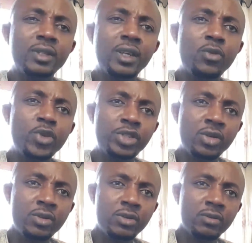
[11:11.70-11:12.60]
a
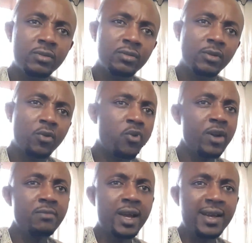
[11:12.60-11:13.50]
question
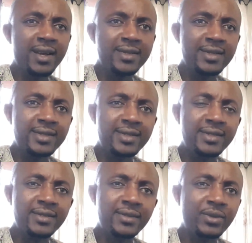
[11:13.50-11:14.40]
one might ask
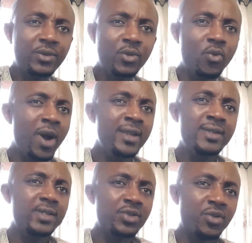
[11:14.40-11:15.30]
is, why
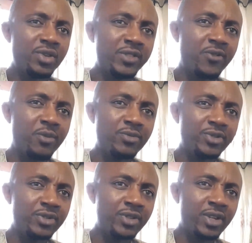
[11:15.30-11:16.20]
these storage forms?
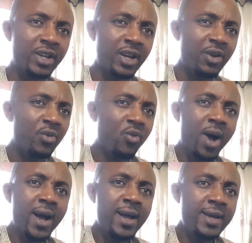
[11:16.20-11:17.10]

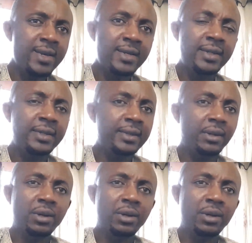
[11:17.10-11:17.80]
Why